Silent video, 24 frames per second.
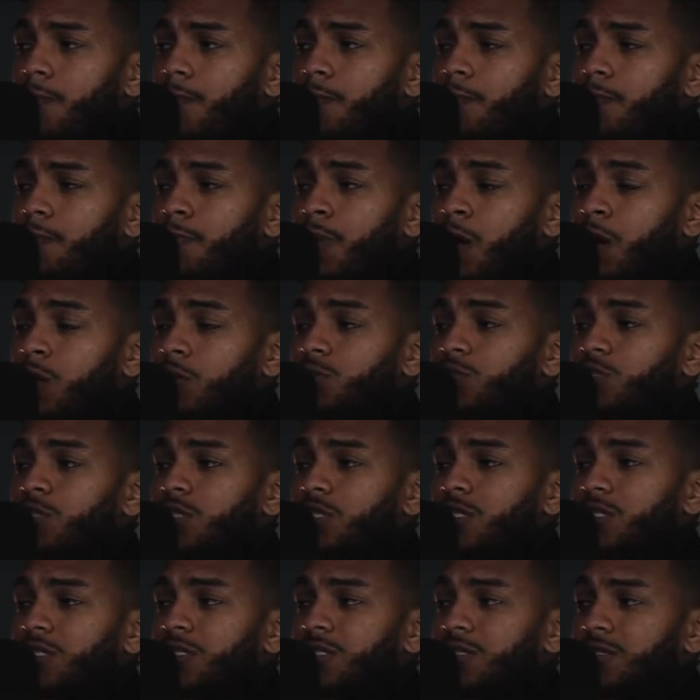
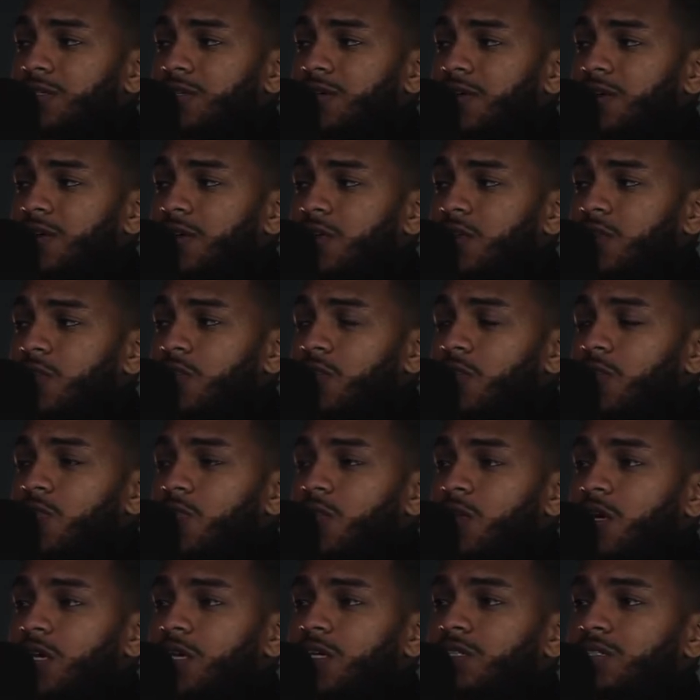purchase
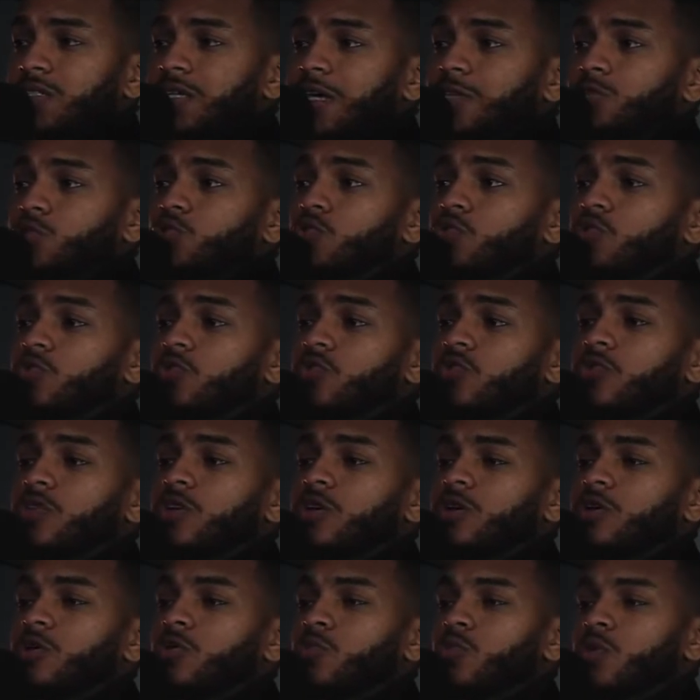things that you
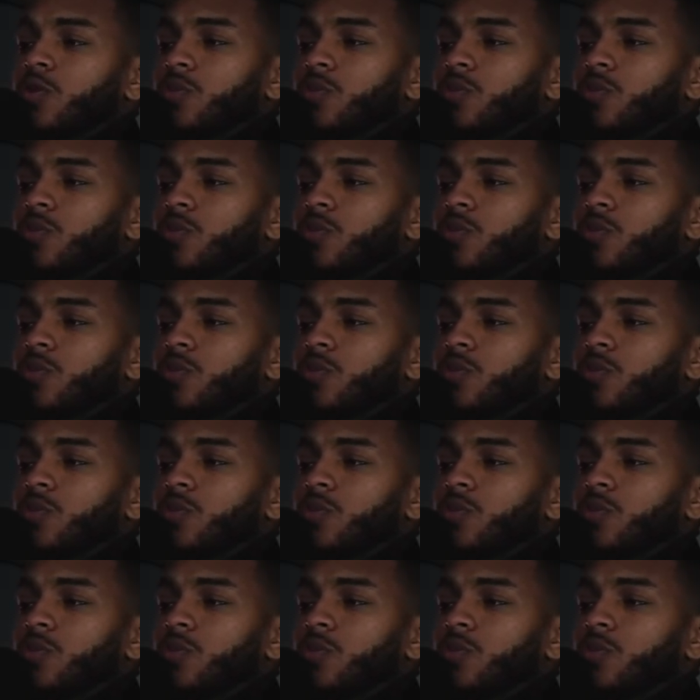feel will